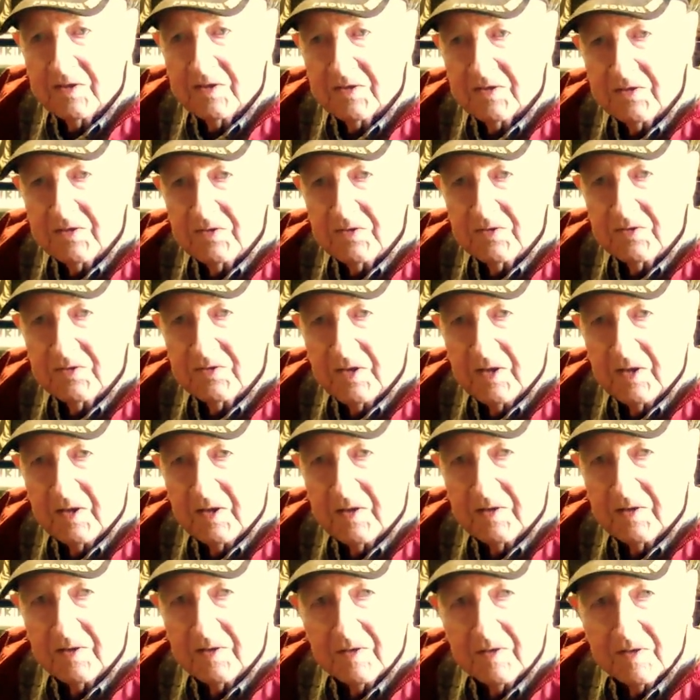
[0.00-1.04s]
to
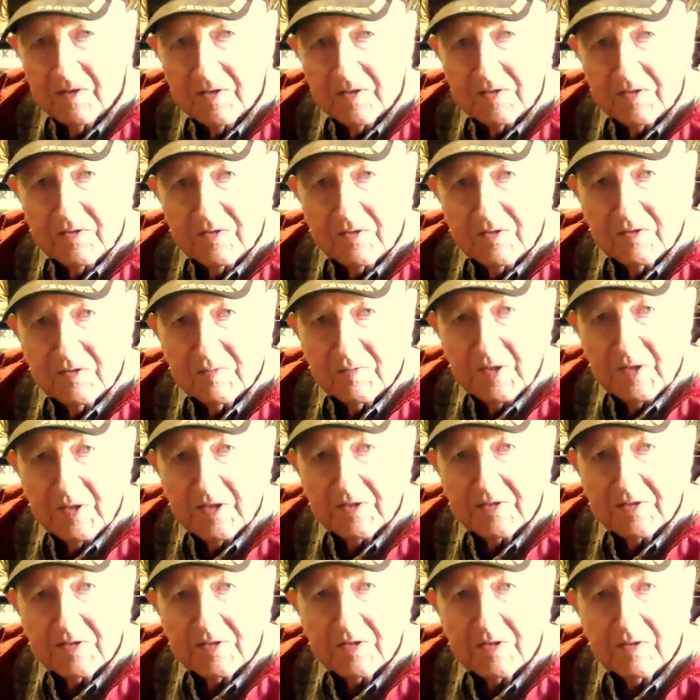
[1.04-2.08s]
uh, the zoo
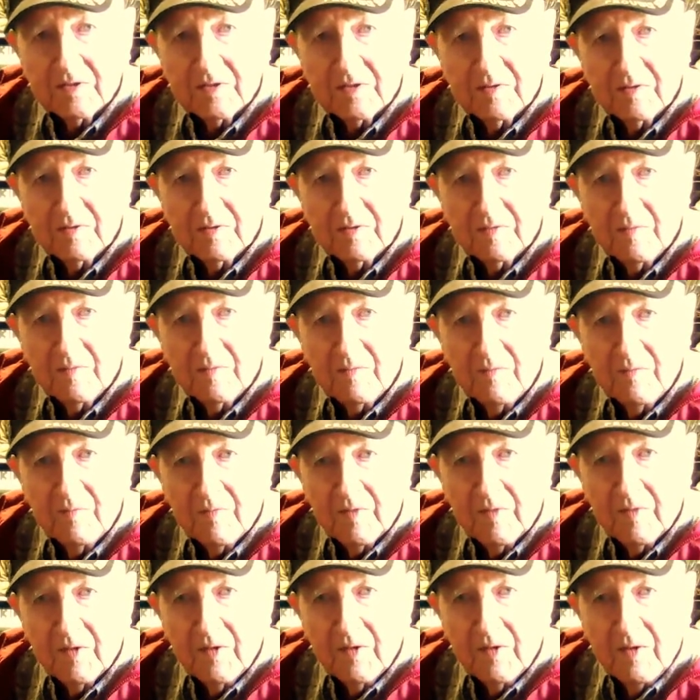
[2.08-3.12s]
pits, mm -hmm
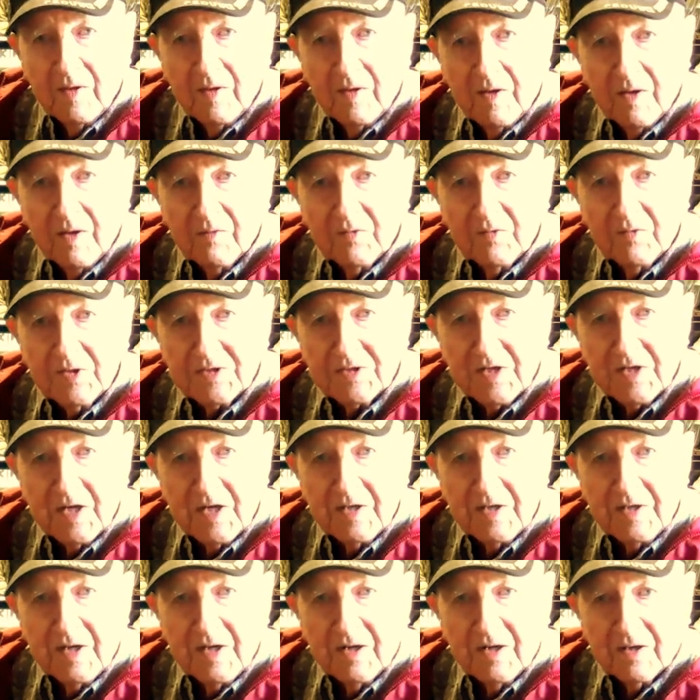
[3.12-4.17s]
and we
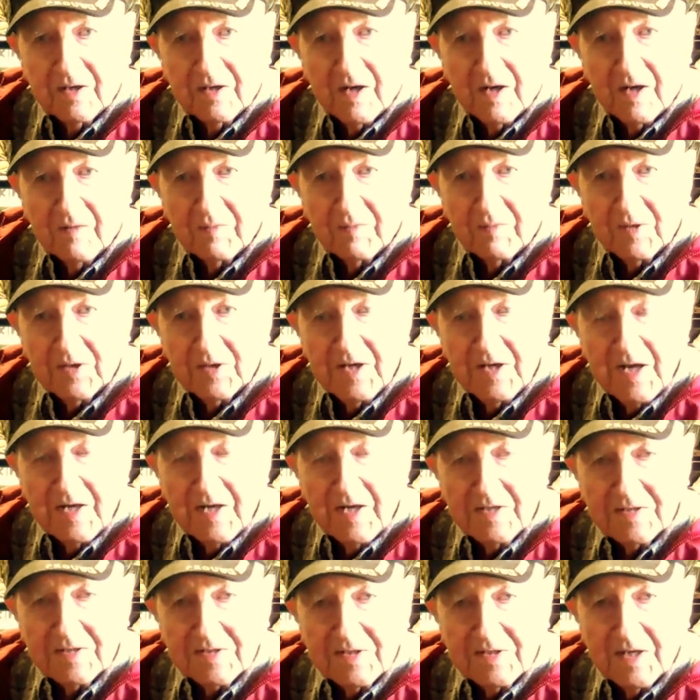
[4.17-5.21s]
stayed there a couple of
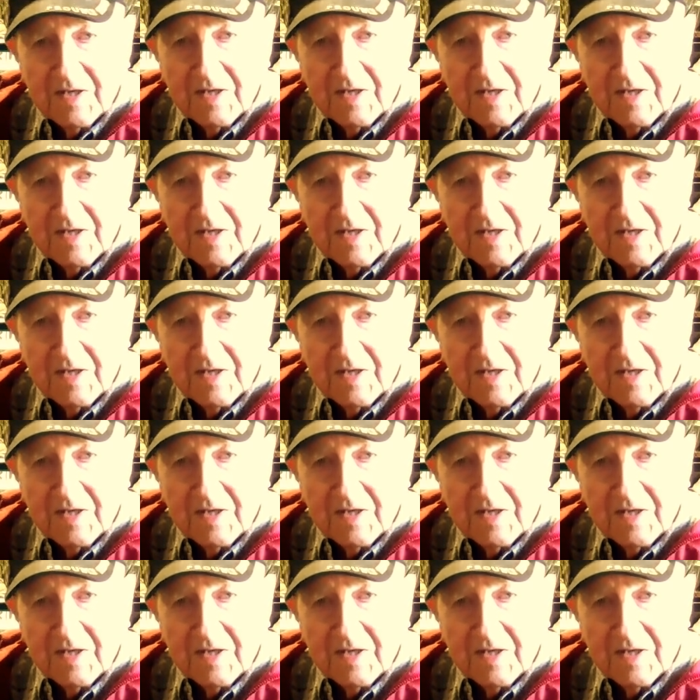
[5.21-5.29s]
days and